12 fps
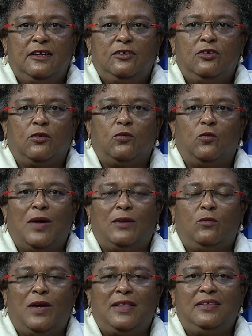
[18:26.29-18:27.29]
Look,
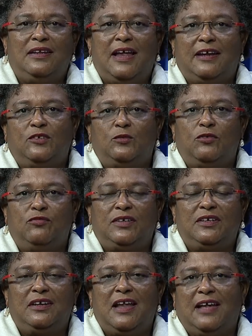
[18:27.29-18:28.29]
when the letters were
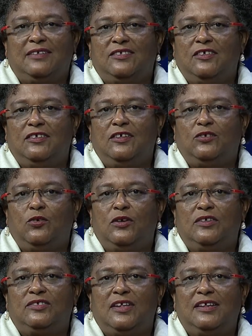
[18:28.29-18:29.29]
written last year, they told
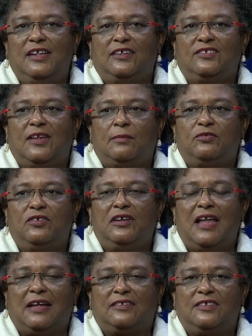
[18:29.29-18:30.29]
us that the exceptional
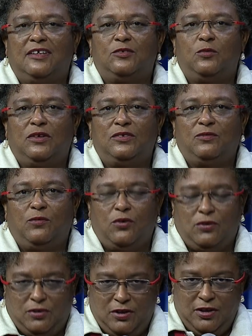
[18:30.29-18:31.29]
access was
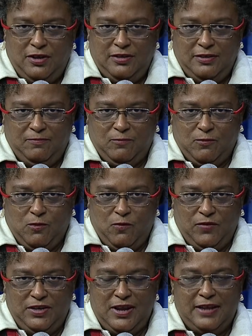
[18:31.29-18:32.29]
for the
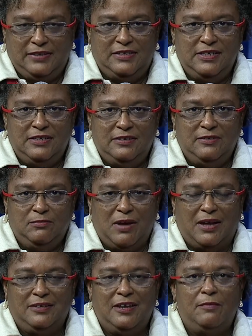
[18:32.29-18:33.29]
COVID-19
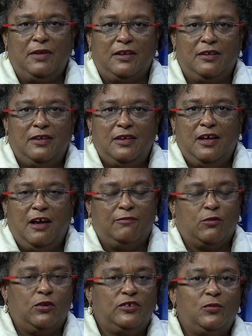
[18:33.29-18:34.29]
pandemic. Of
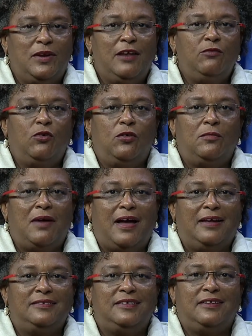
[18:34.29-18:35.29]
course, when I wrote back,
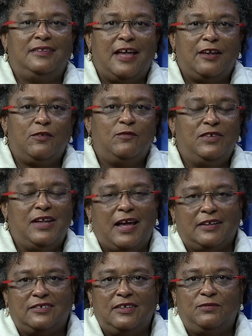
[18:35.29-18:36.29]
I said, thank you for the
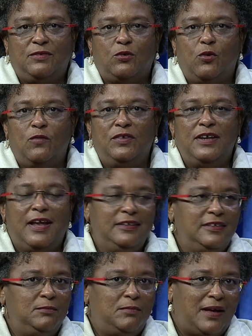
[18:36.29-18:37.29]
access for
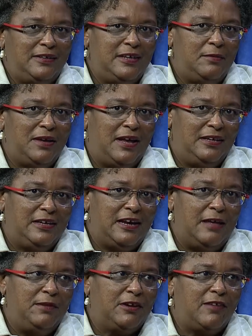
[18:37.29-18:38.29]
COVID-19 pandemic and the
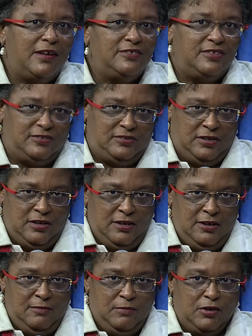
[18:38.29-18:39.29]
climate crisis,
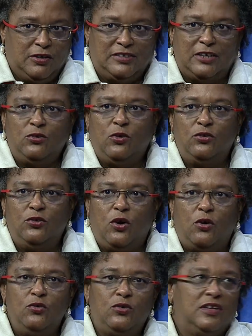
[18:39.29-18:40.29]
because I don't know
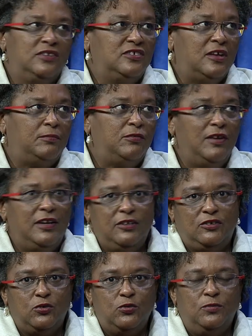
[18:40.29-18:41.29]
how you can separate the
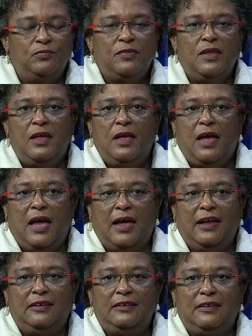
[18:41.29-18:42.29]
two.
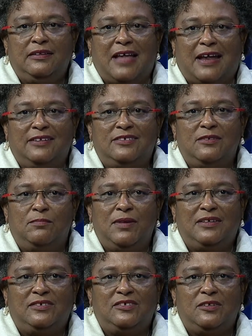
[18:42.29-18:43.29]
And that is the
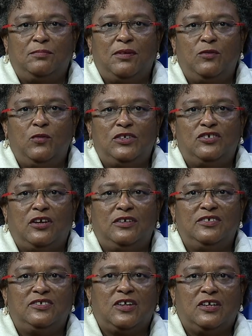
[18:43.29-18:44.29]
basis upon which our
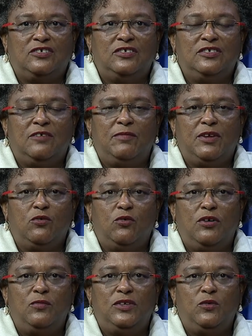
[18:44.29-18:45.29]
discussions have been
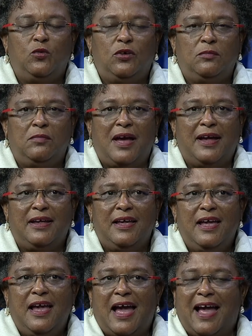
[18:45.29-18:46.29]
going with the World Bank.
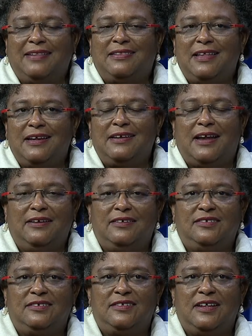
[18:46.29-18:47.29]
I think that
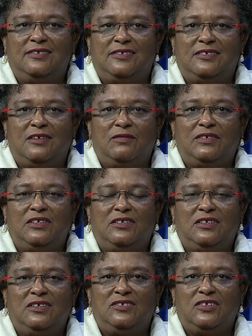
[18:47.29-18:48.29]
there's a sensitivity to
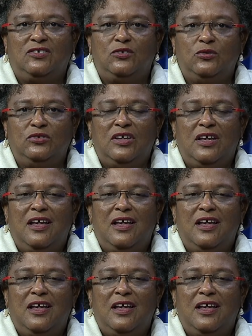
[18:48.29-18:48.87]
these issues.